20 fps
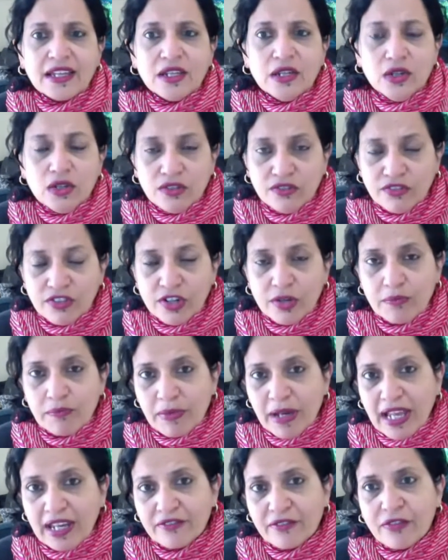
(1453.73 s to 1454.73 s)
and look for
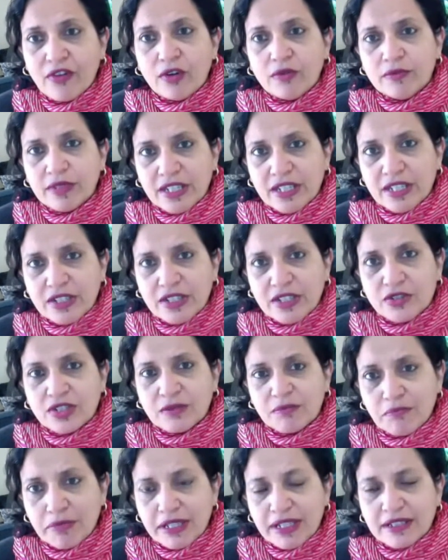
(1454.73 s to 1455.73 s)
a platform that you
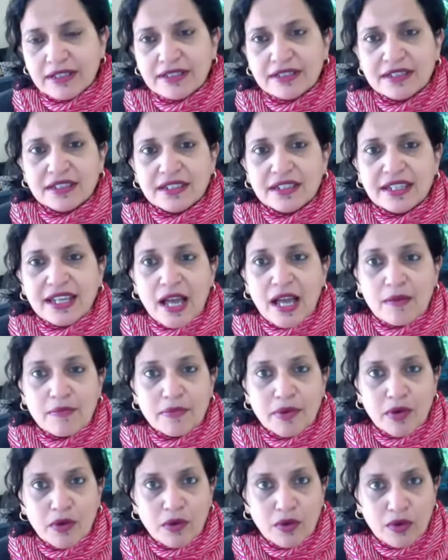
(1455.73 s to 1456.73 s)
can build an
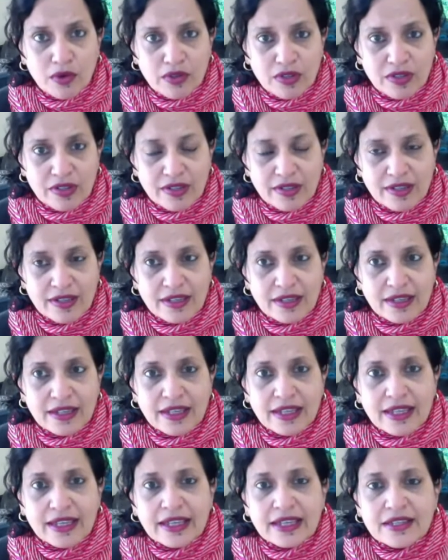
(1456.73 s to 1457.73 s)
app on.
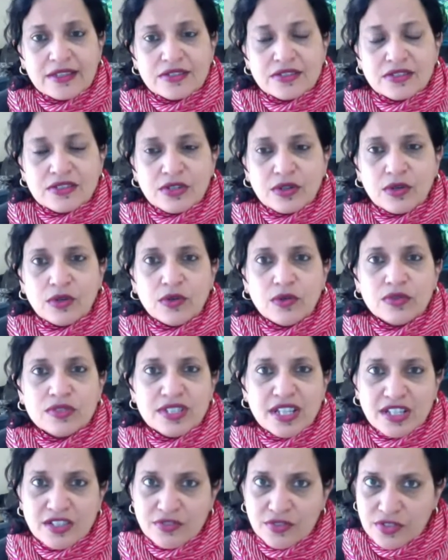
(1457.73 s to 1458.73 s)

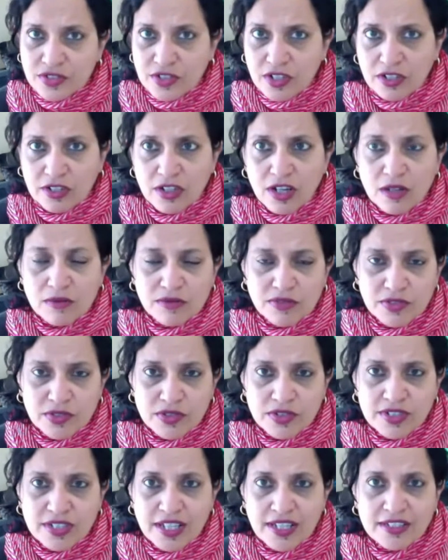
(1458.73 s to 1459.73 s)
So
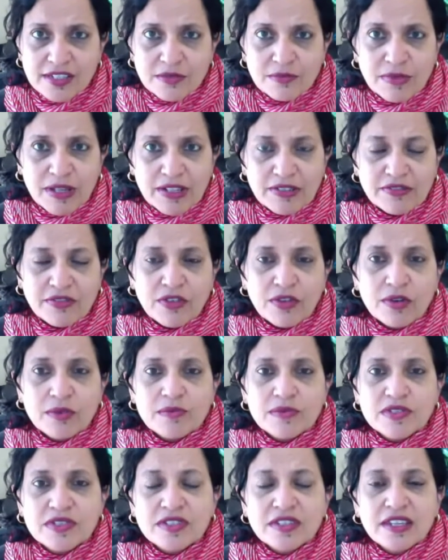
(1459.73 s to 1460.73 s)
Salesforce.com, of course, has
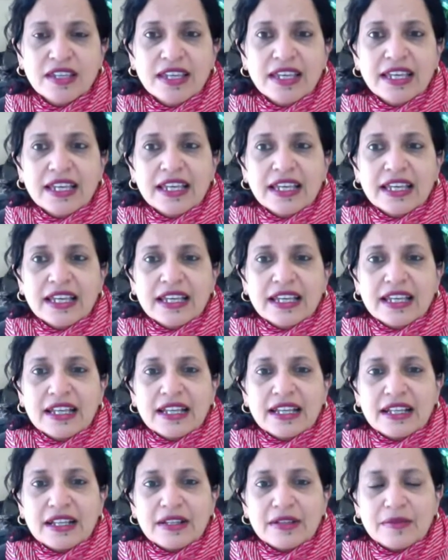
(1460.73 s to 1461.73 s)
platforms.
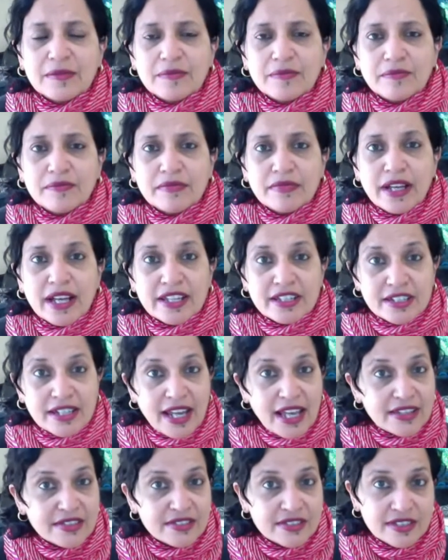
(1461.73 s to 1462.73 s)

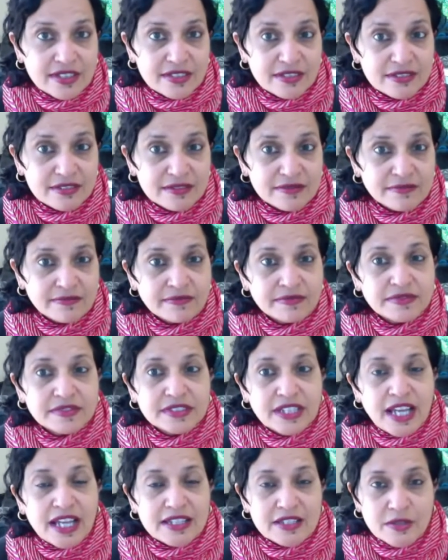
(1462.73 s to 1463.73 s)
Atlassian
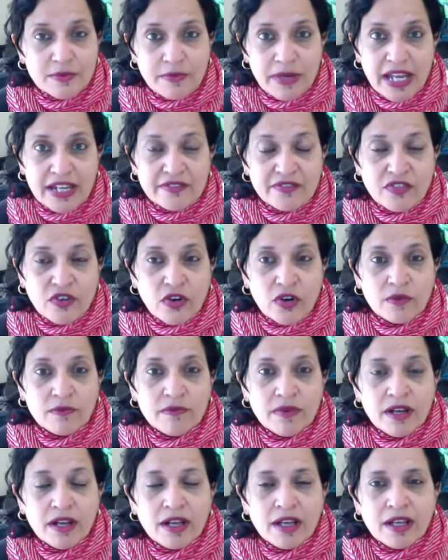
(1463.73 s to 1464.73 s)
has a
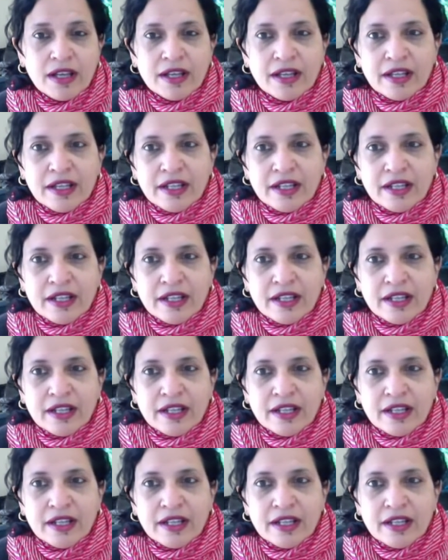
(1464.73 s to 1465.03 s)
platform